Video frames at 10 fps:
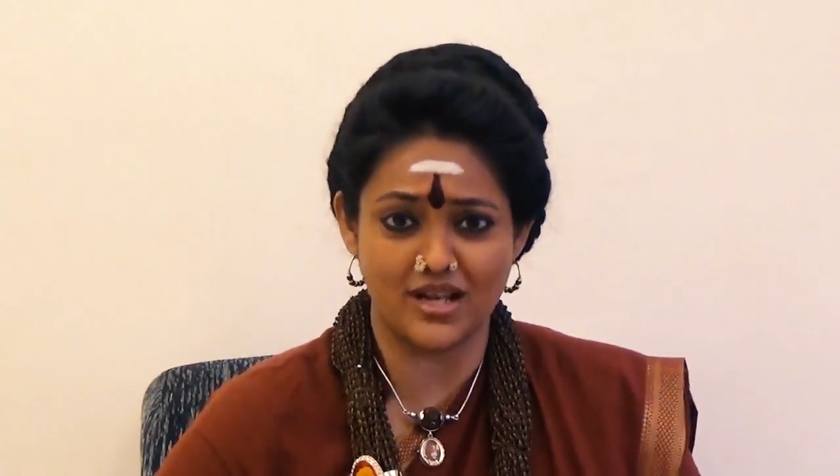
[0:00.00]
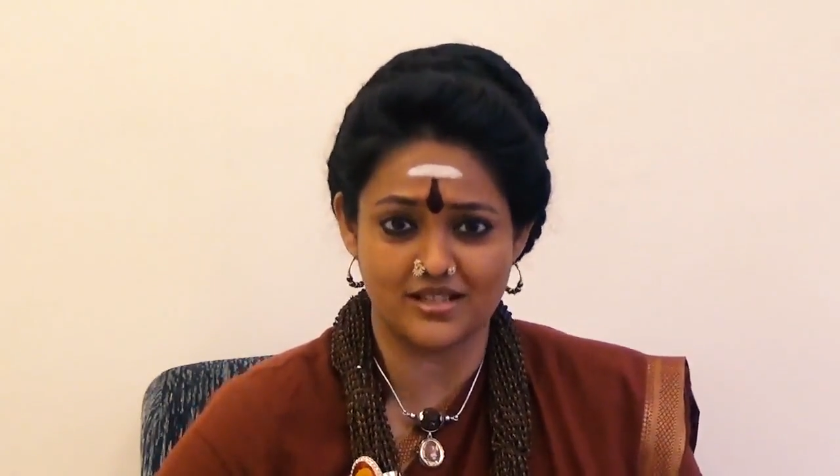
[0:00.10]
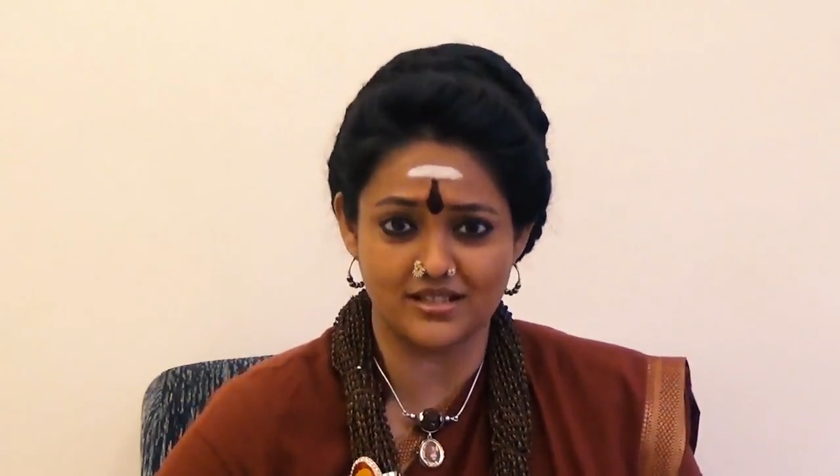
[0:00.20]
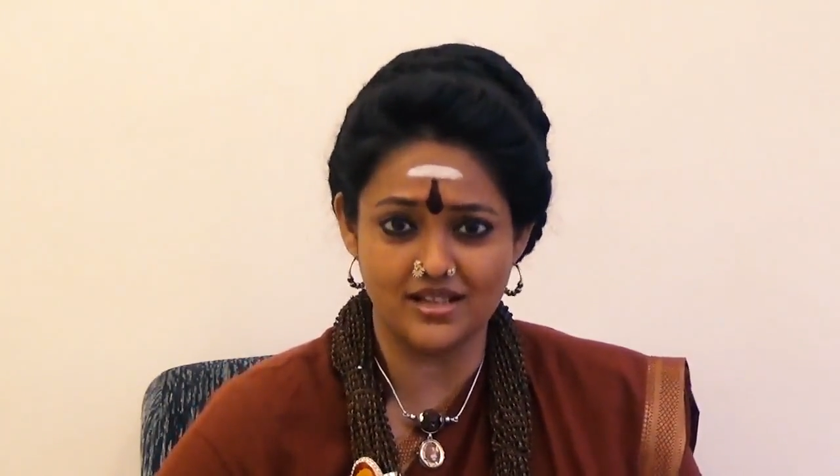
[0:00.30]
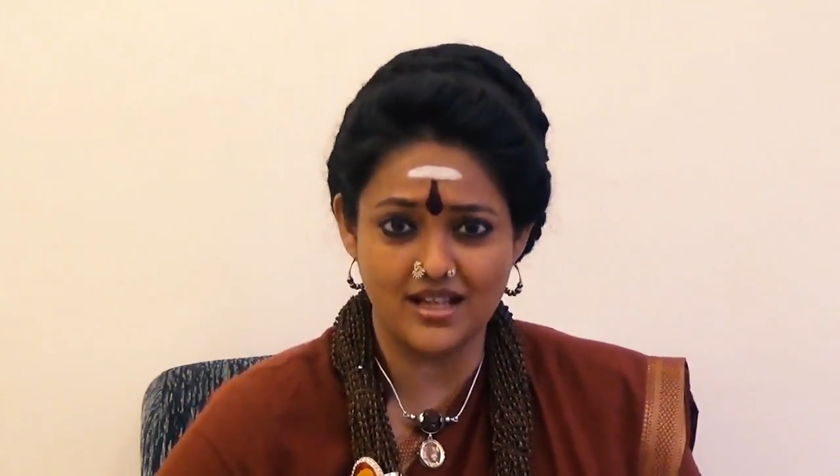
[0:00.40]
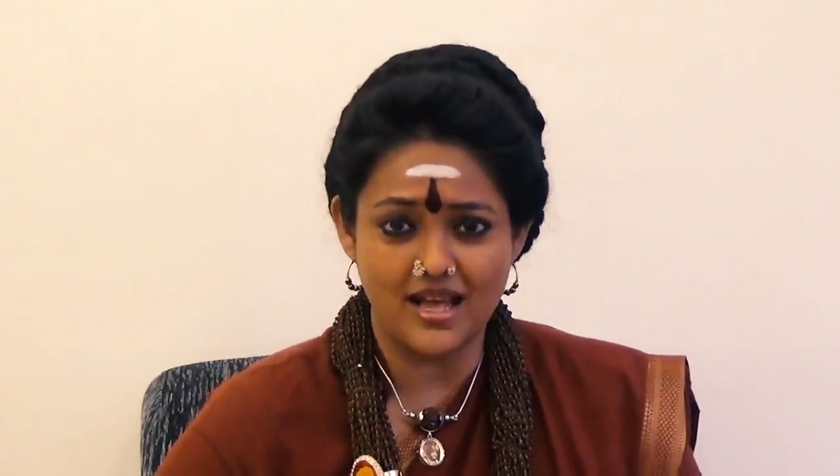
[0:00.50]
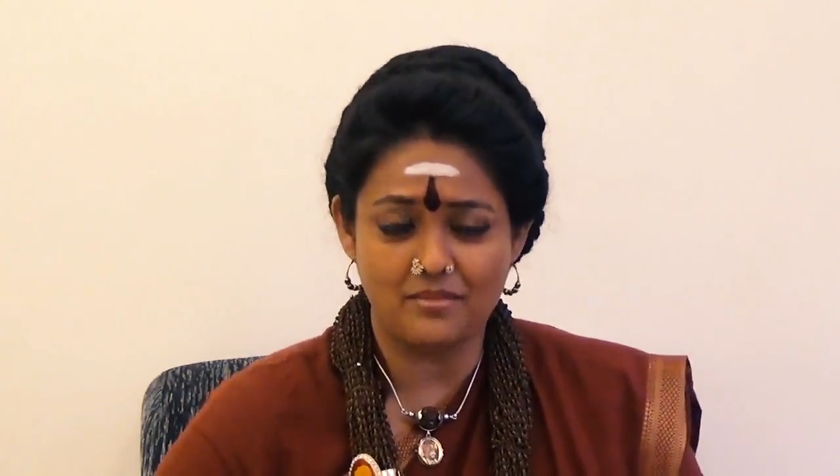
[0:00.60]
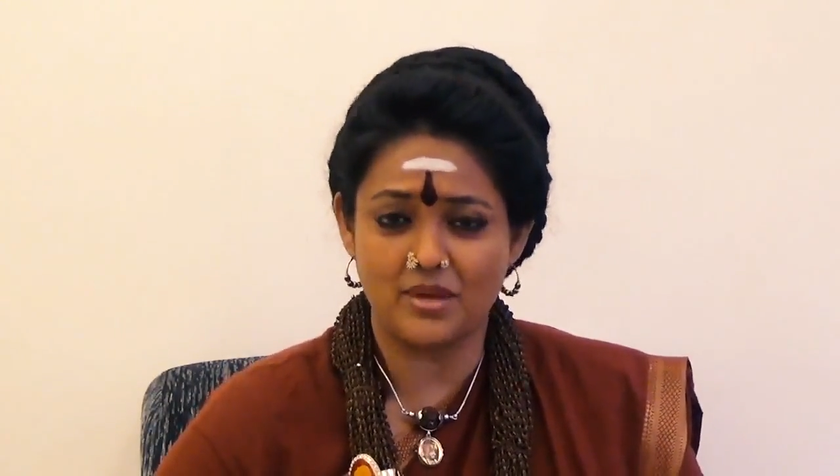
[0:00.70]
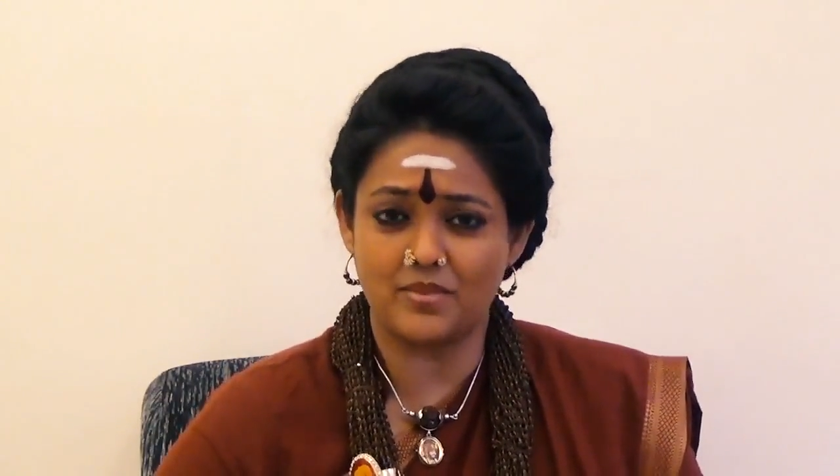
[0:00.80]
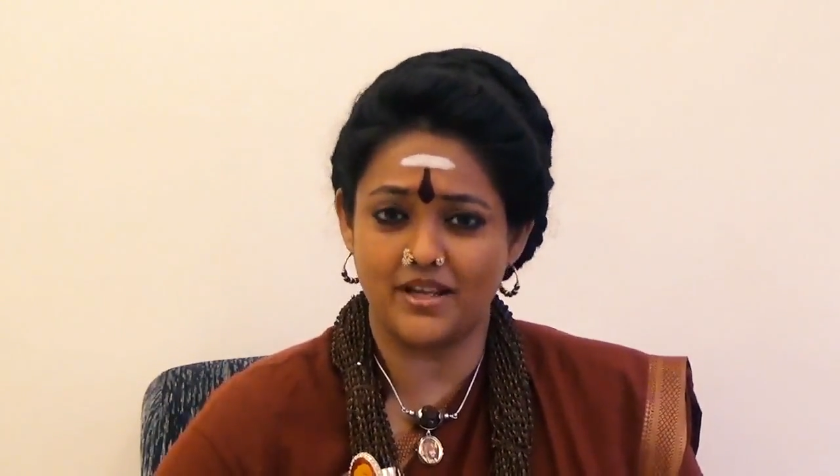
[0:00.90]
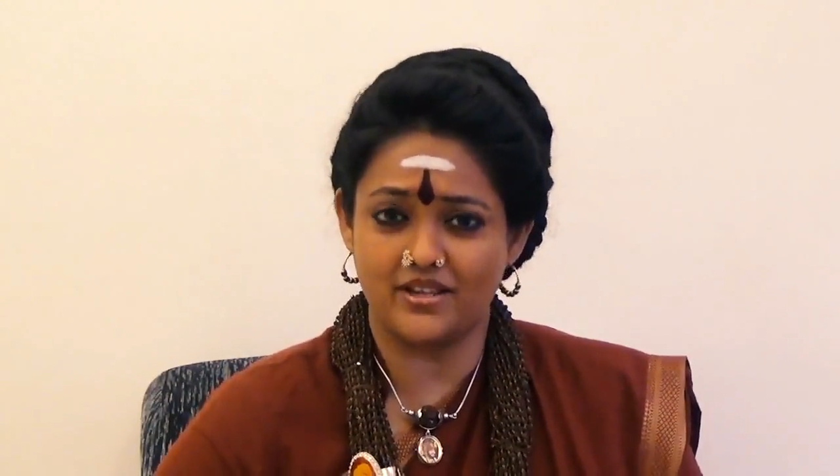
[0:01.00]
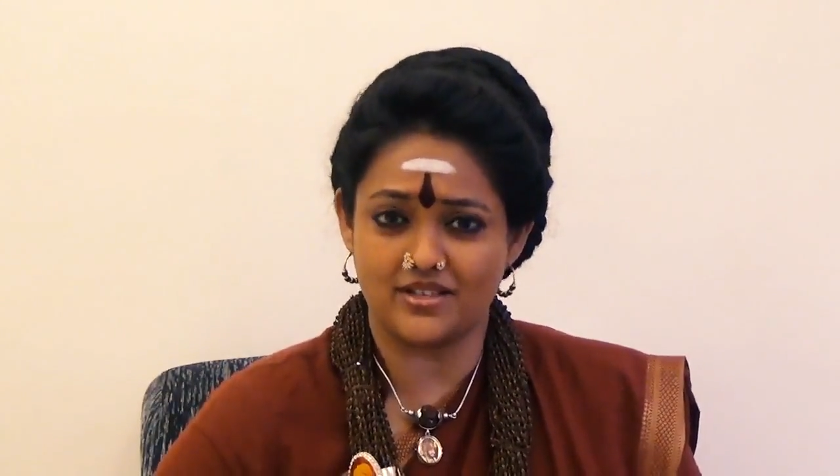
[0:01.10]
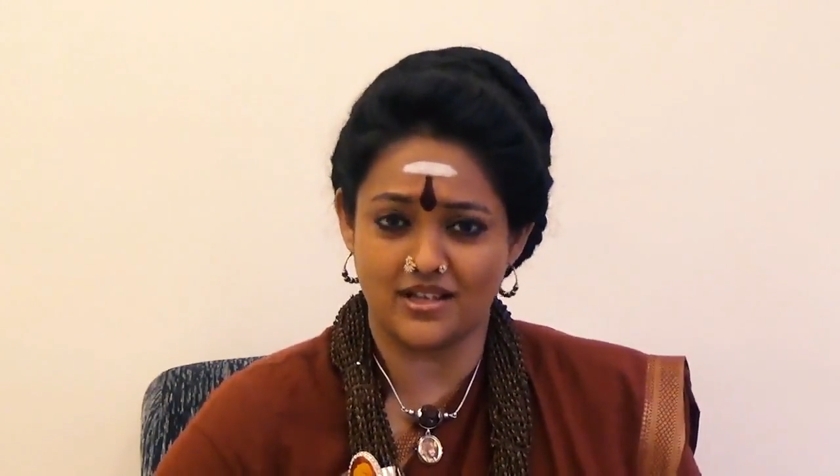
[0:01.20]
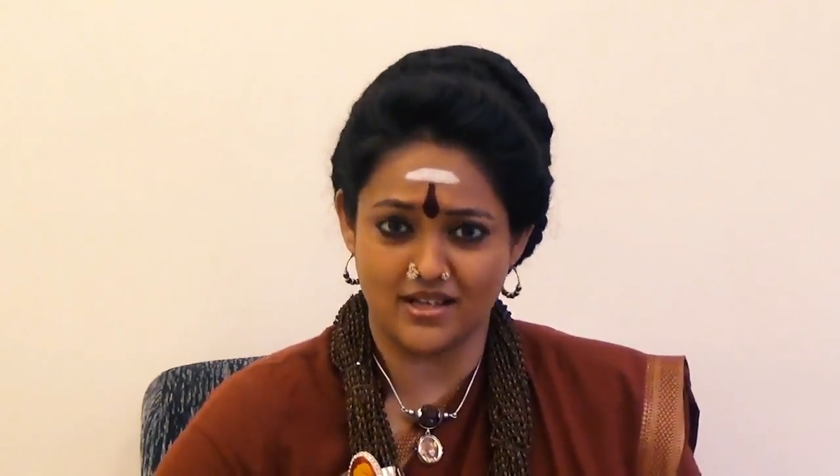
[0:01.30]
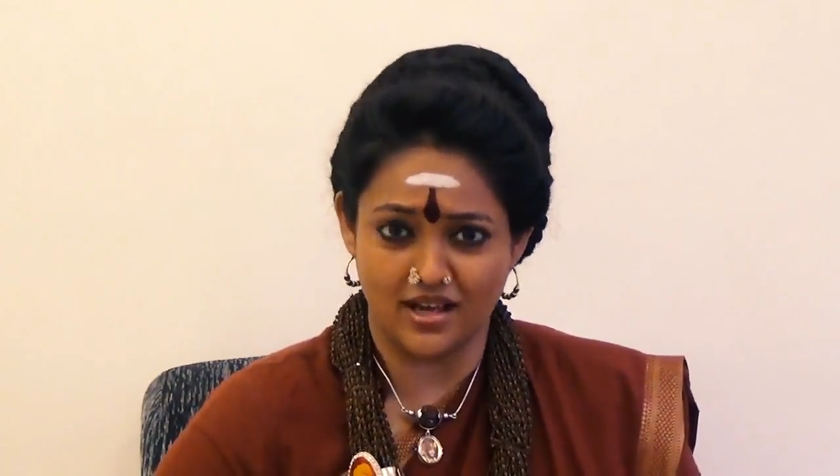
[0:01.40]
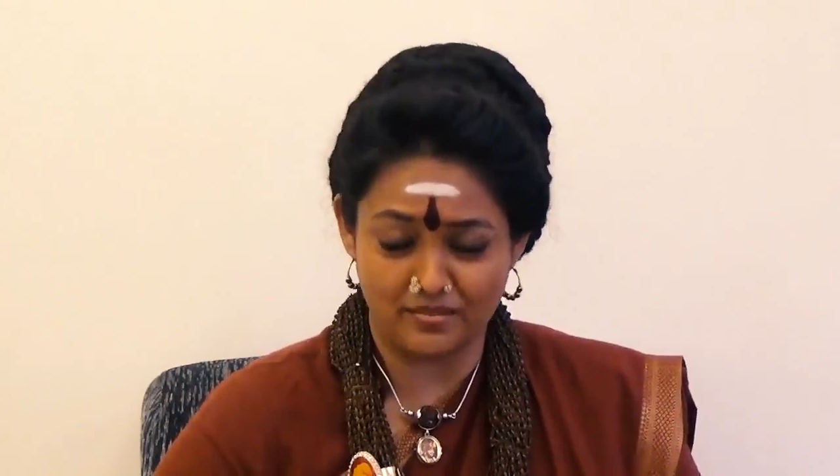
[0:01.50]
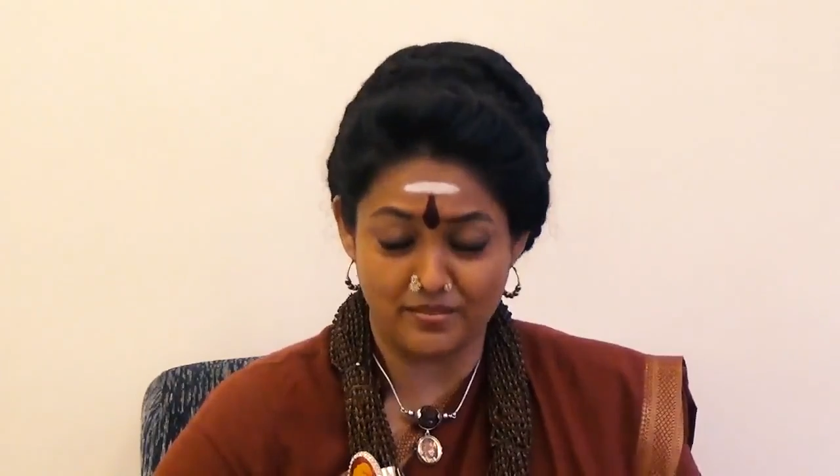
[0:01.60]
idol, my prayers are